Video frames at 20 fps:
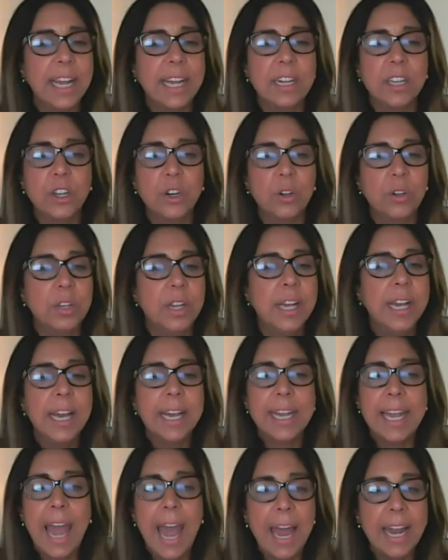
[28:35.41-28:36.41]
take a little
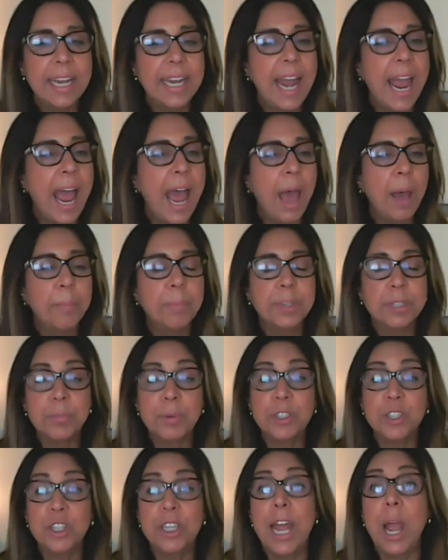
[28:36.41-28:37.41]
cat nap,
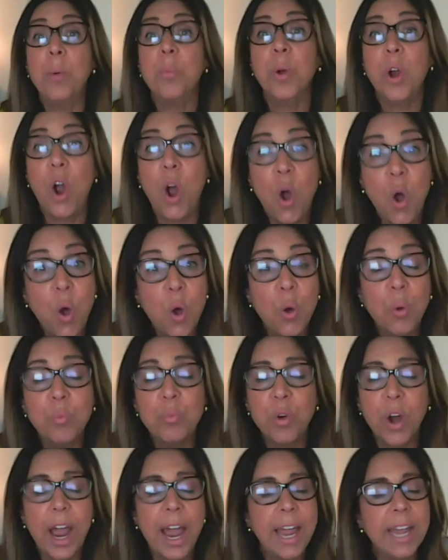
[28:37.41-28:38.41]
especially now we're
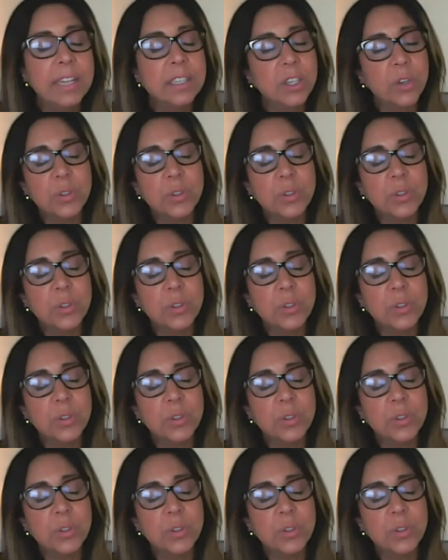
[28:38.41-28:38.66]
home, right?